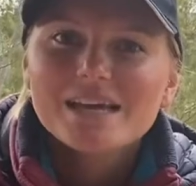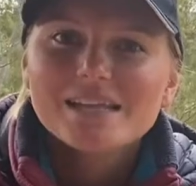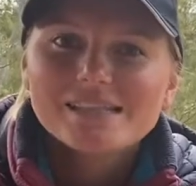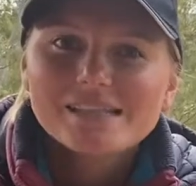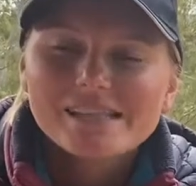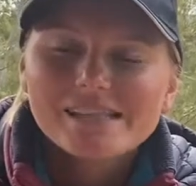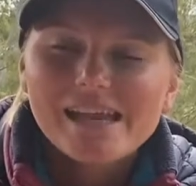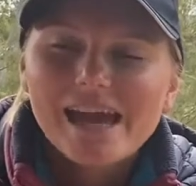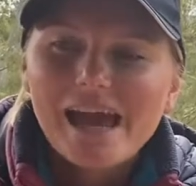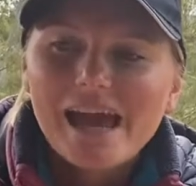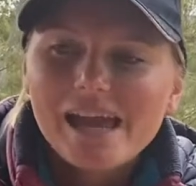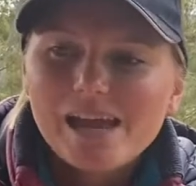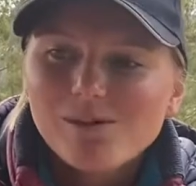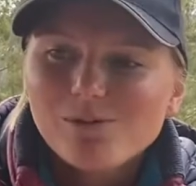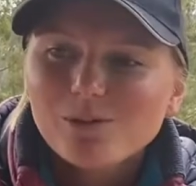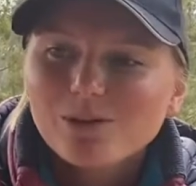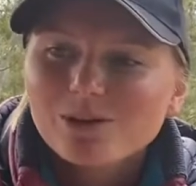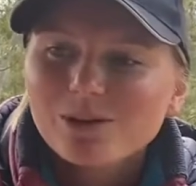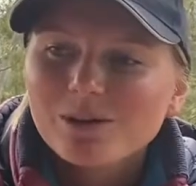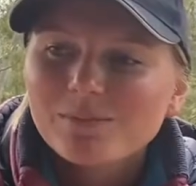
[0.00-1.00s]
Today
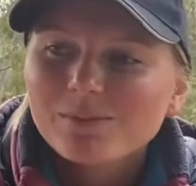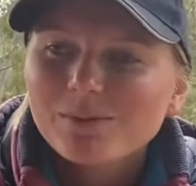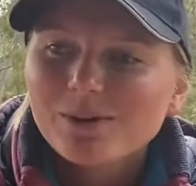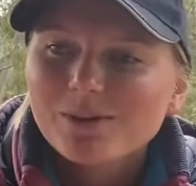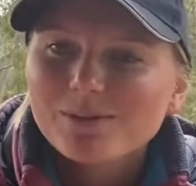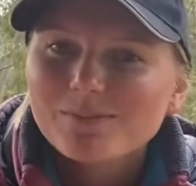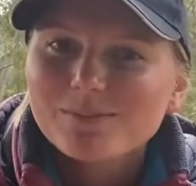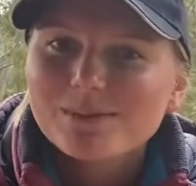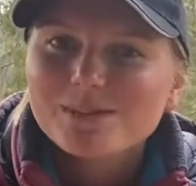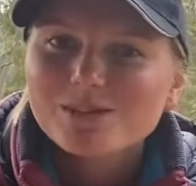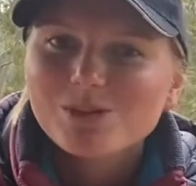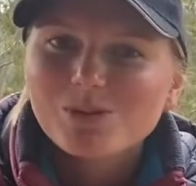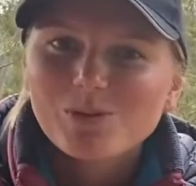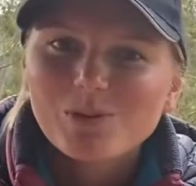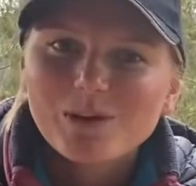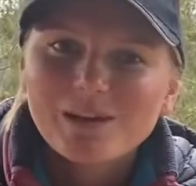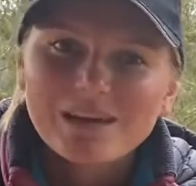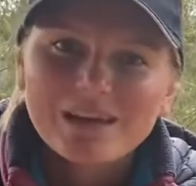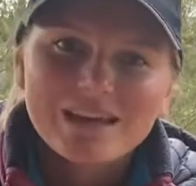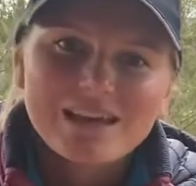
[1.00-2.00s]
what I'm going to be
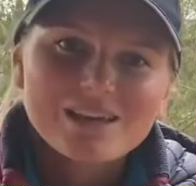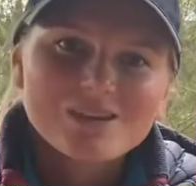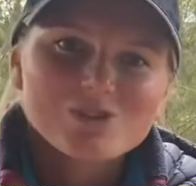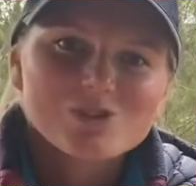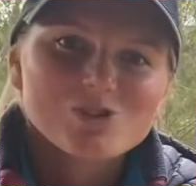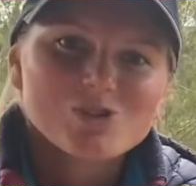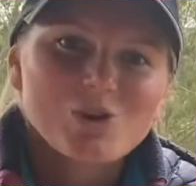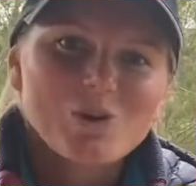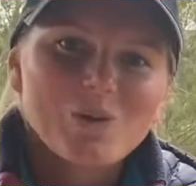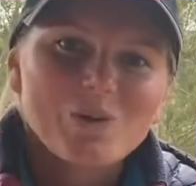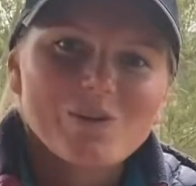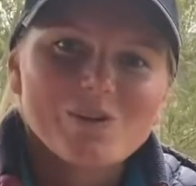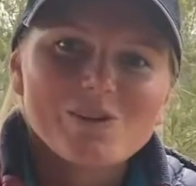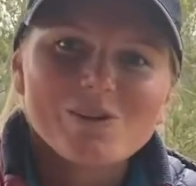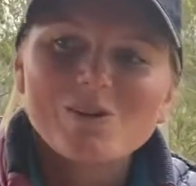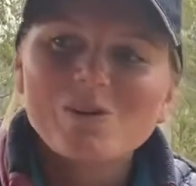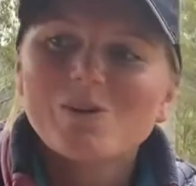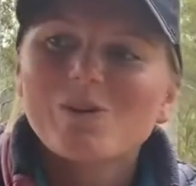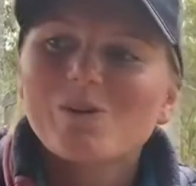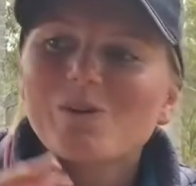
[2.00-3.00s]
doing is showing
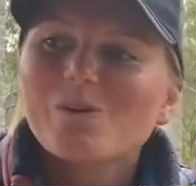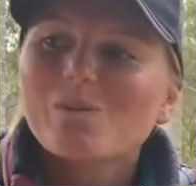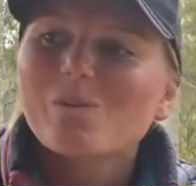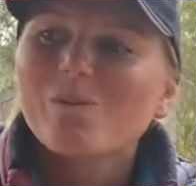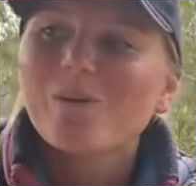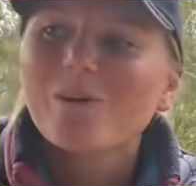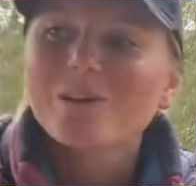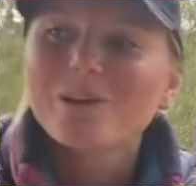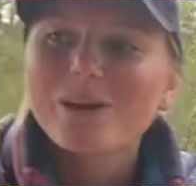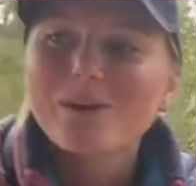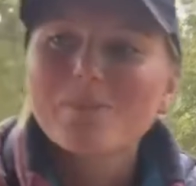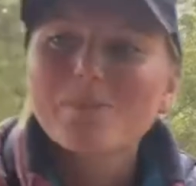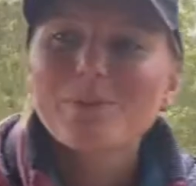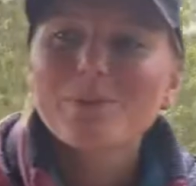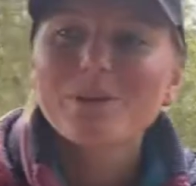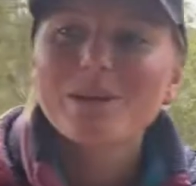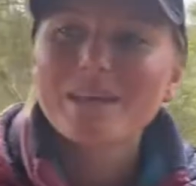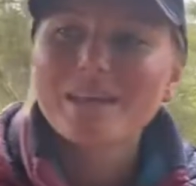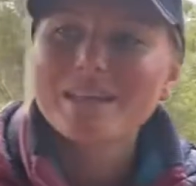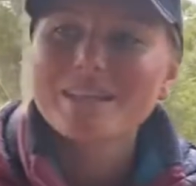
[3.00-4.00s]
you what I
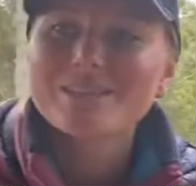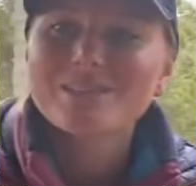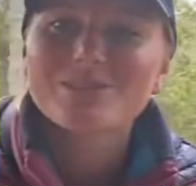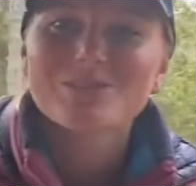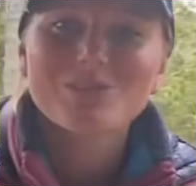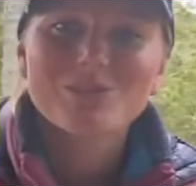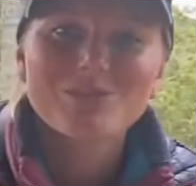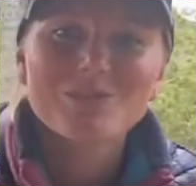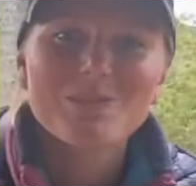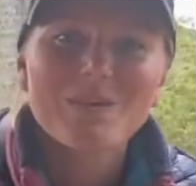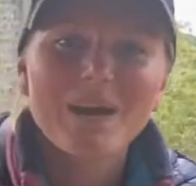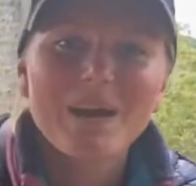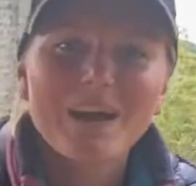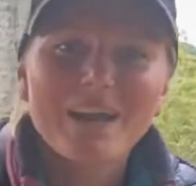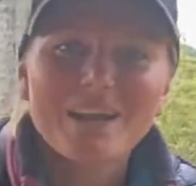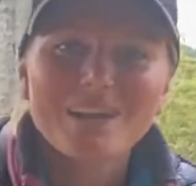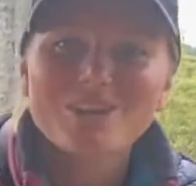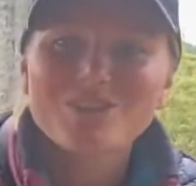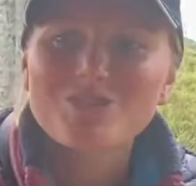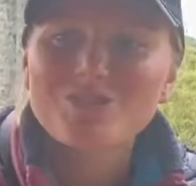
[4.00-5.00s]
put into
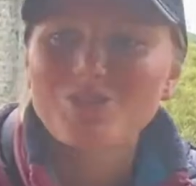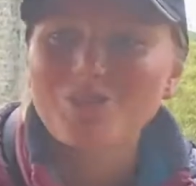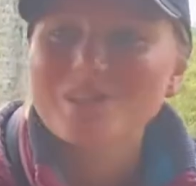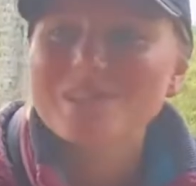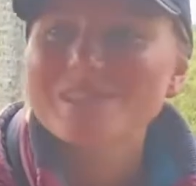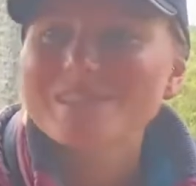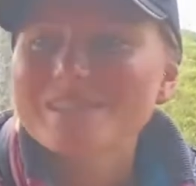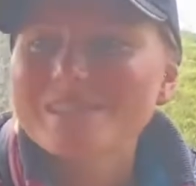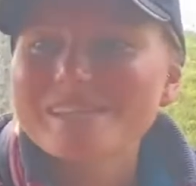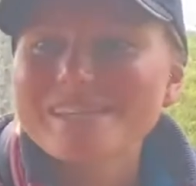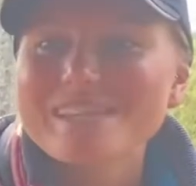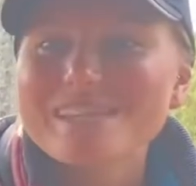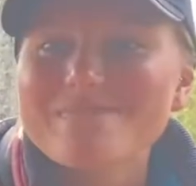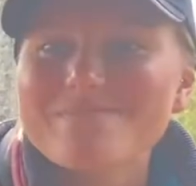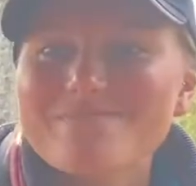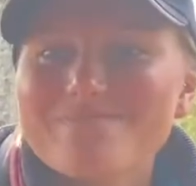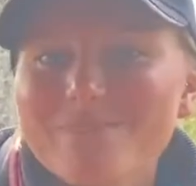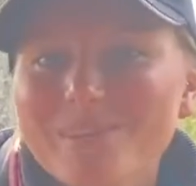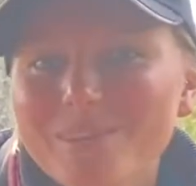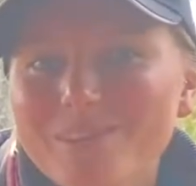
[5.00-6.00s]
my trusty
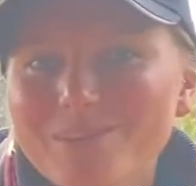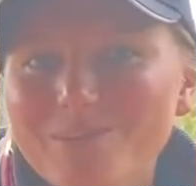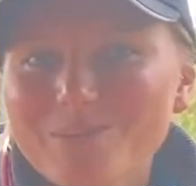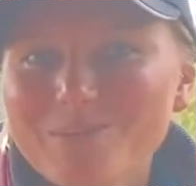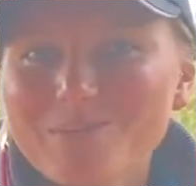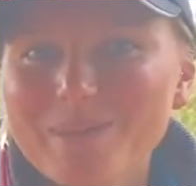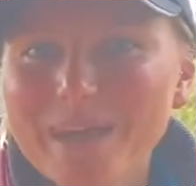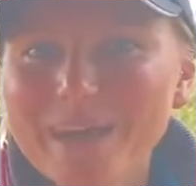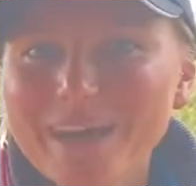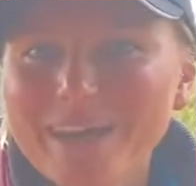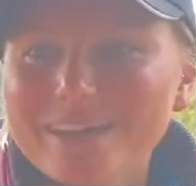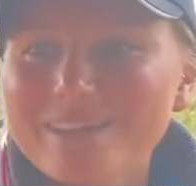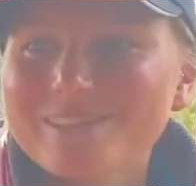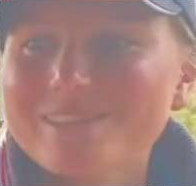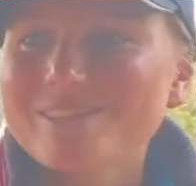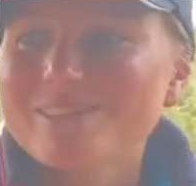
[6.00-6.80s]
medical bag.